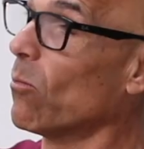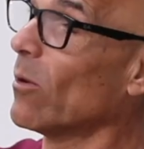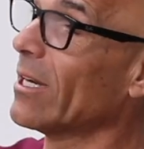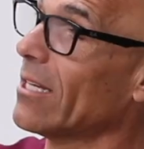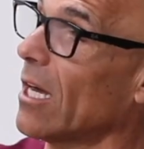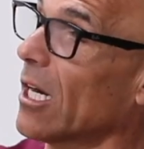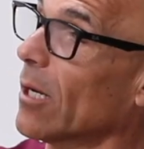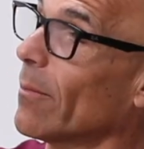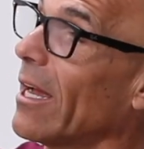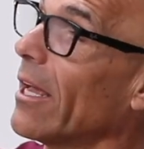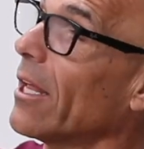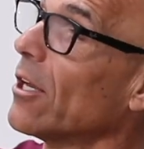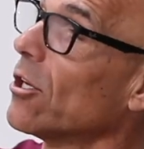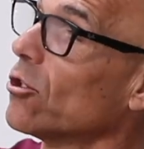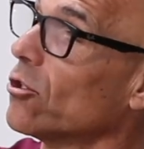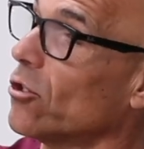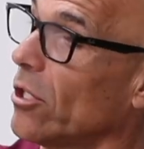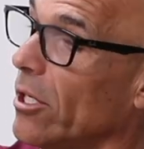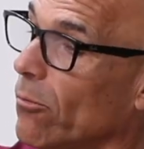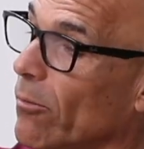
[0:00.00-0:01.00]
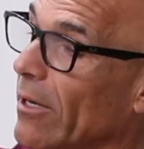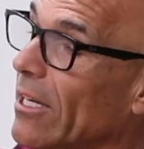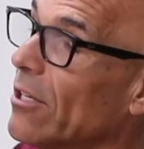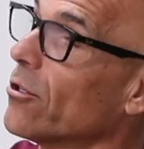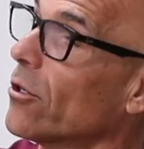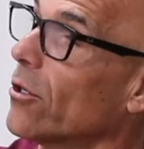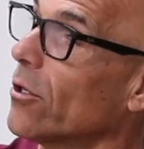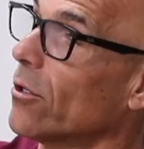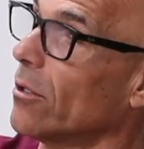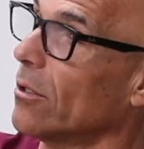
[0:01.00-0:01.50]
we talk about energy
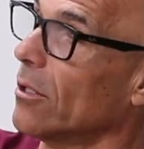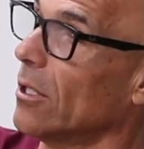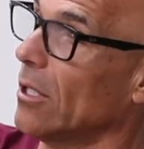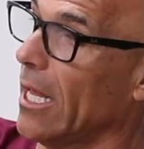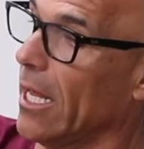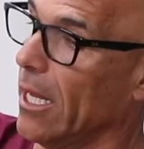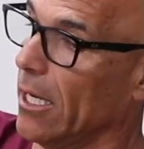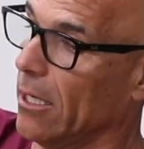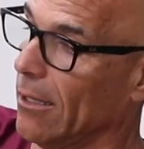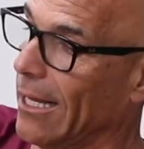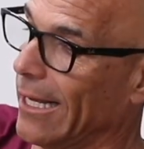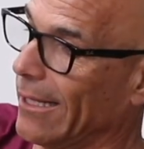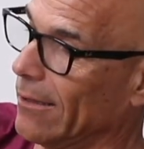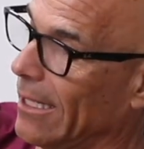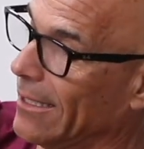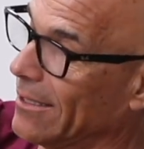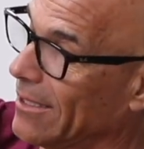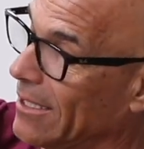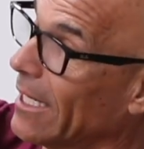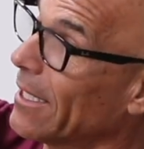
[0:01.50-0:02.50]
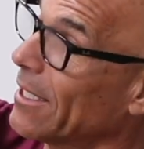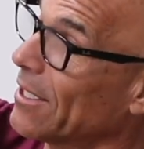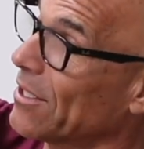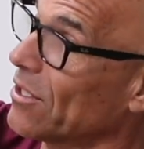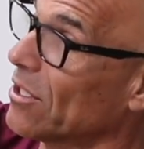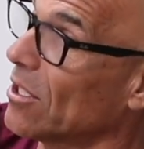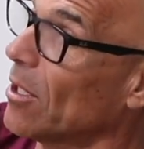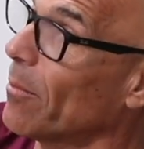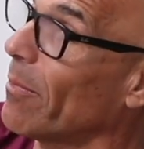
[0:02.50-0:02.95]
return and like let's say this is the